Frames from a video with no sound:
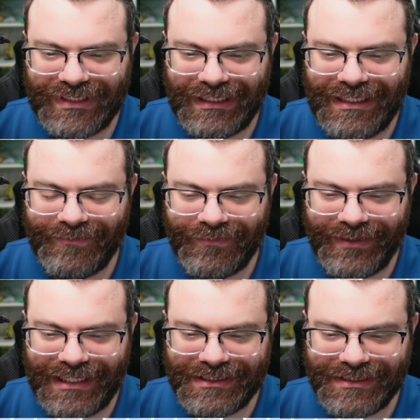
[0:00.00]
he never
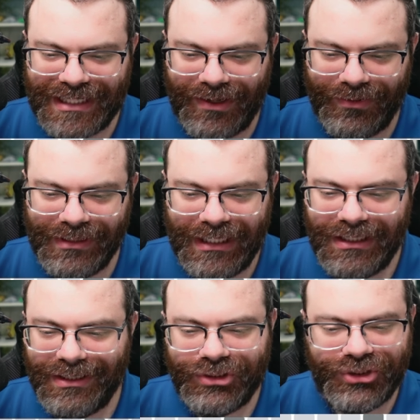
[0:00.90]
forgets his towel.
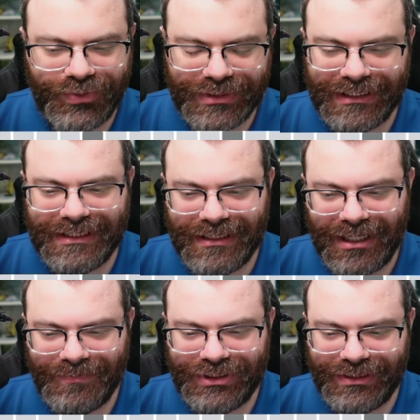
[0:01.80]
Shoot is an
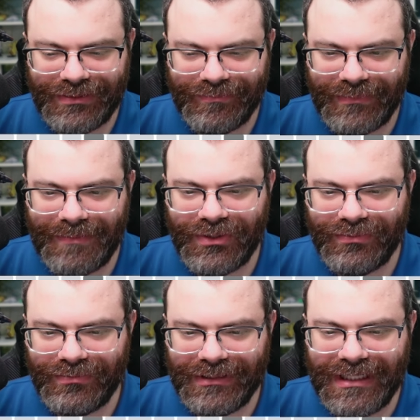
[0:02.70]
option. How
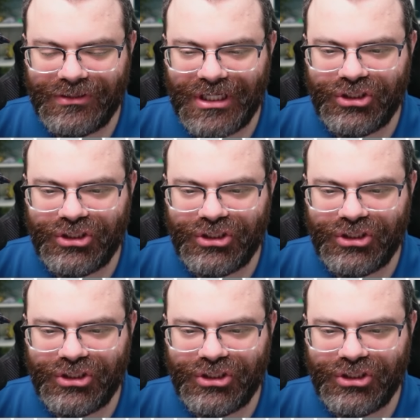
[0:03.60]
about, can I try